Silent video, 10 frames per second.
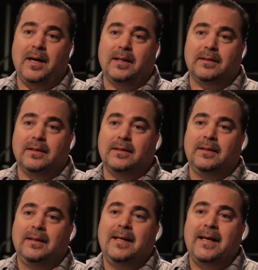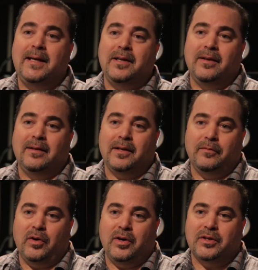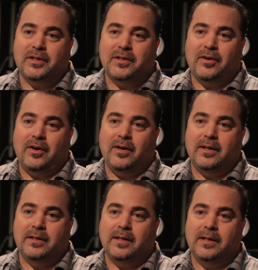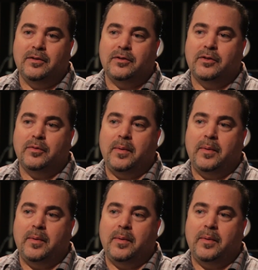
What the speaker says: not hitting converters as hard as I used to.